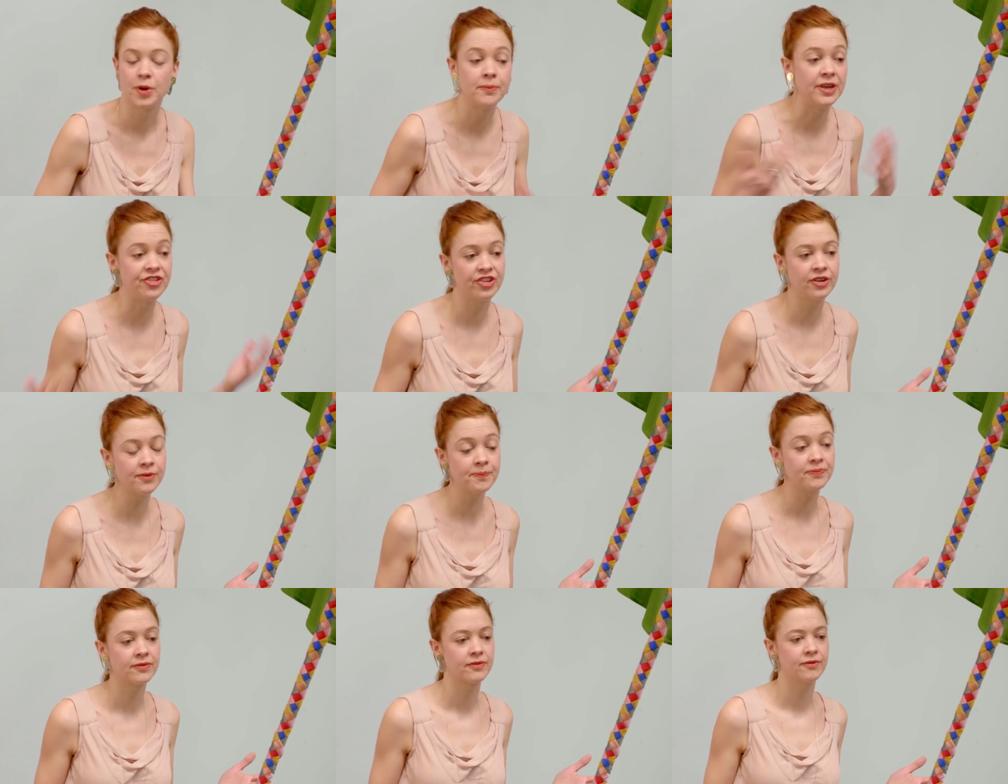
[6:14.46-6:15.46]

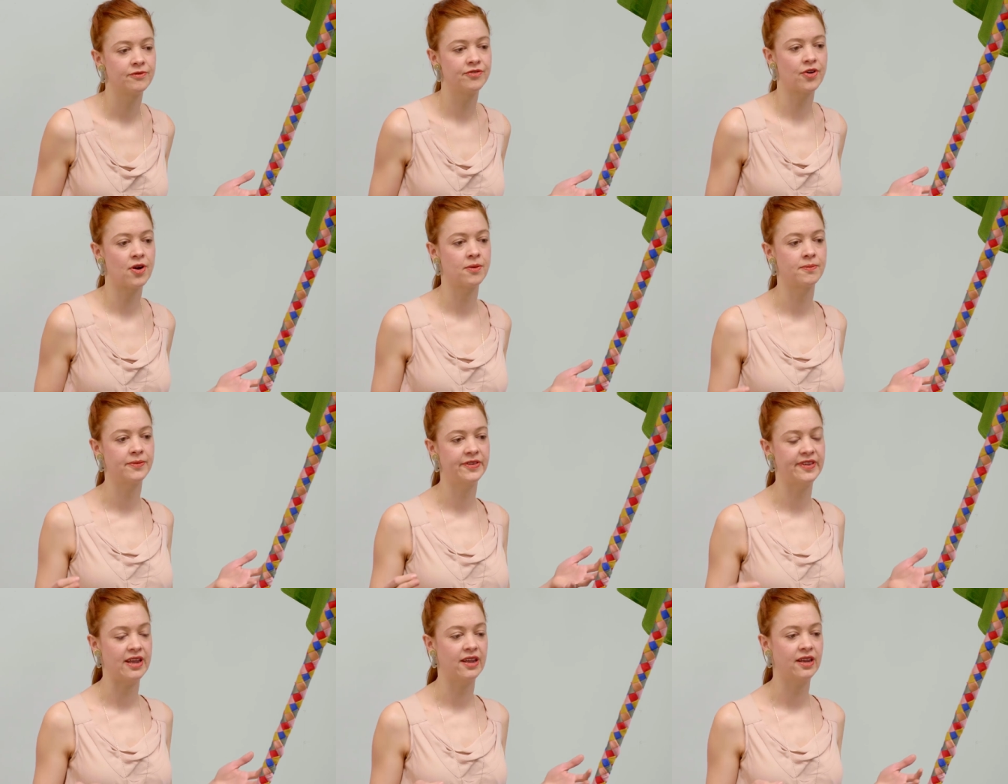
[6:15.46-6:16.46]
permission from
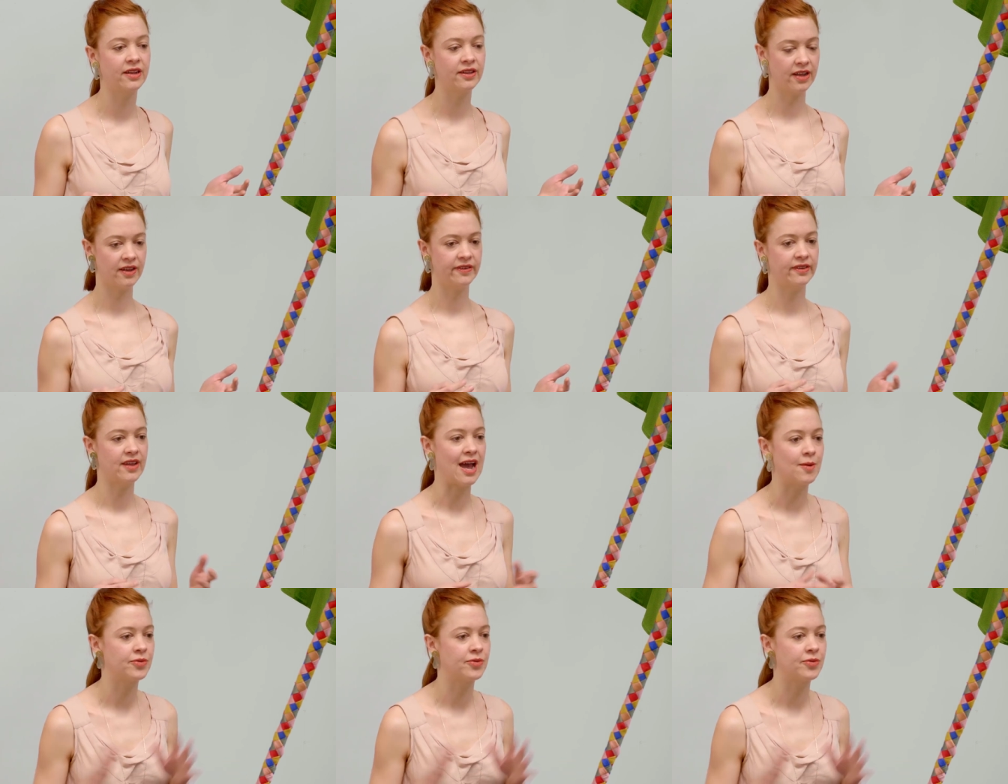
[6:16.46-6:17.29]
seeing these